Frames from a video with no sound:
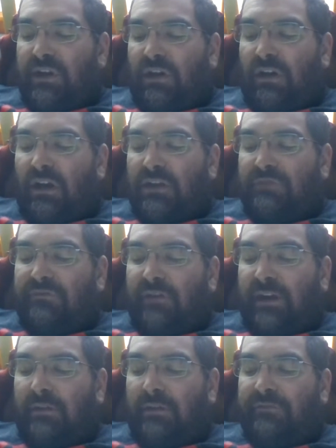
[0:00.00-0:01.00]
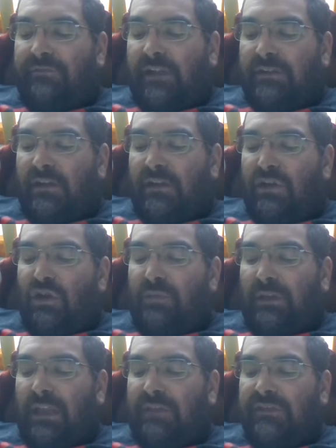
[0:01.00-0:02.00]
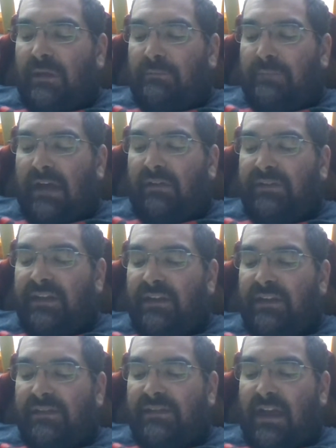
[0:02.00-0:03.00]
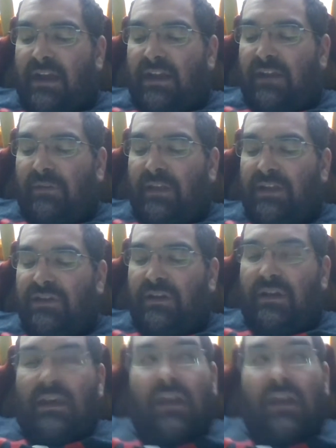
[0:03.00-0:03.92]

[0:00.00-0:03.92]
cause reflected new beliefs about politics, society, and religion.